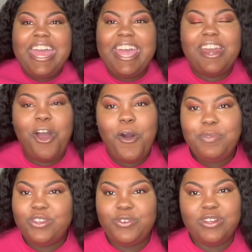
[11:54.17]
And I
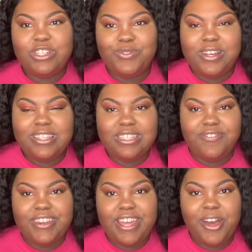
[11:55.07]
hope that you enjoyed this
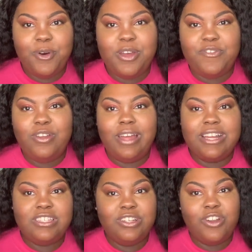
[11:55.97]
video. If you
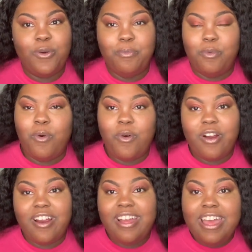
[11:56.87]
like to know
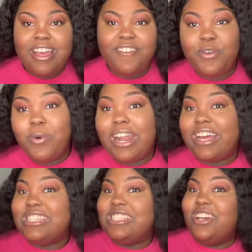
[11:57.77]
more, if you want
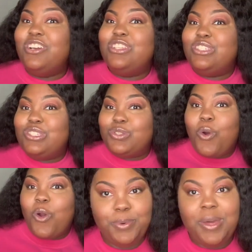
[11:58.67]
like a certain
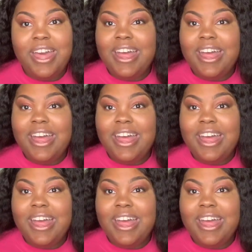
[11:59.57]
story,